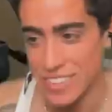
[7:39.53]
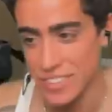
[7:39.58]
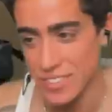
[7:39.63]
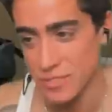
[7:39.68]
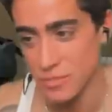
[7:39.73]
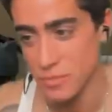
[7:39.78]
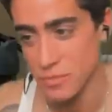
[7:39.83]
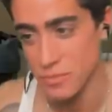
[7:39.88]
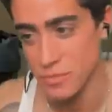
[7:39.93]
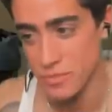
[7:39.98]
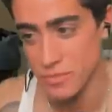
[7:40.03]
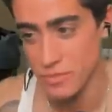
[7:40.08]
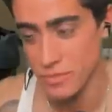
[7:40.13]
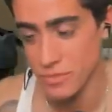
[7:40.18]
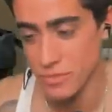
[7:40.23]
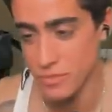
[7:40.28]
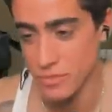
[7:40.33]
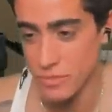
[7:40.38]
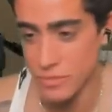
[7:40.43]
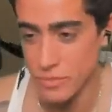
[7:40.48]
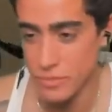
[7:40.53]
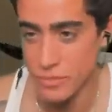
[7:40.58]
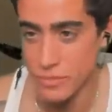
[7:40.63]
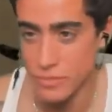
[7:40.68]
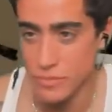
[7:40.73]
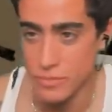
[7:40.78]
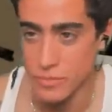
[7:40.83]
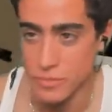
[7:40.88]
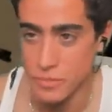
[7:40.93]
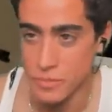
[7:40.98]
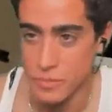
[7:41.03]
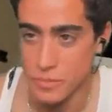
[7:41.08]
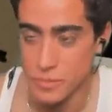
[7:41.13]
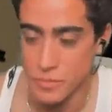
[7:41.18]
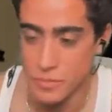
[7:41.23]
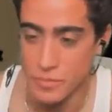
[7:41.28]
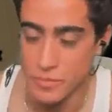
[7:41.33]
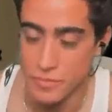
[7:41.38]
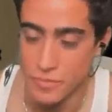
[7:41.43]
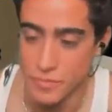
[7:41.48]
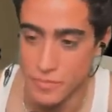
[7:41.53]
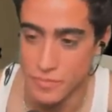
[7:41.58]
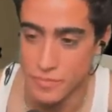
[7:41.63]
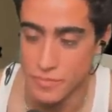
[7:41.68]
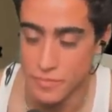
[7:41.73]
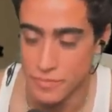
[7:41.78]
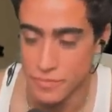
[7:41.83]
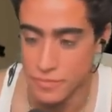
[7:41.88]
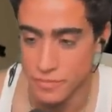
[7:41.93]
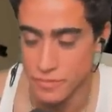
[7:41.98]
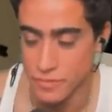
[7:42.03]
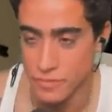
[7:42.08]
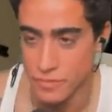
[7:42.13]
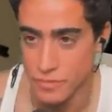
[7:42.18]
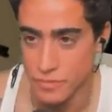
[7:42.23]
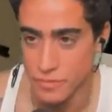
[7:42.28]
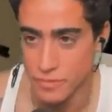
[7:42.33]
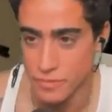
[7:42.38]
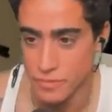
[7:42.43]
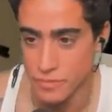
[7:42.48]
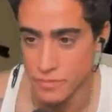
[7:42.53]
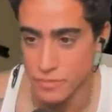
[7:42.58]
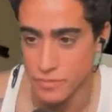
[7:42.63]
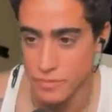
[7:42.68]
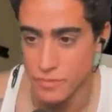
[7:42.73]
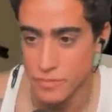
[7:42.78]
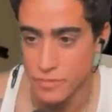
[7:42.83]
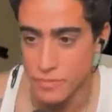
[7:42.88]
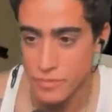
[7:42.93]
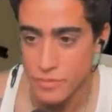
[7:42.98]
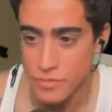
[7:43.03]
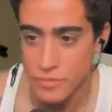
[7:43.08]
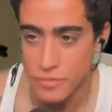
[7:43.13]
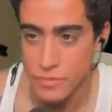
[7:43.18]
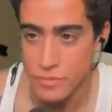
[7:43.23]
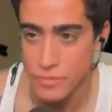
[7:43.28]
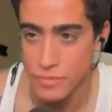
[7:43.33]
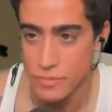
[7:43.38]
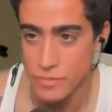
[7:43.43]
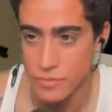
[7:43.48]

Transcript: [no speech]